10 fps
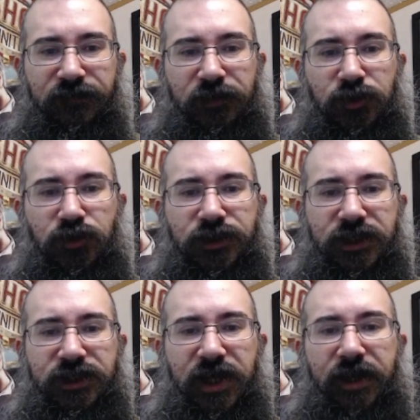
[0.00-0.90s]
a
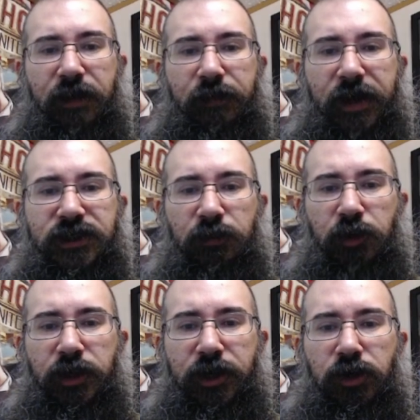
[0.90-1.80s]
futuristic setting that makes
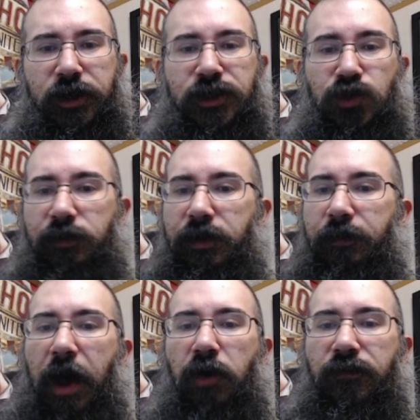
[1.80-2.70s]
someone like her extremely
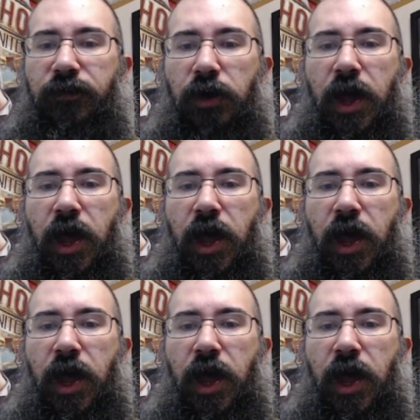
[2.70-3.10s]
powerful.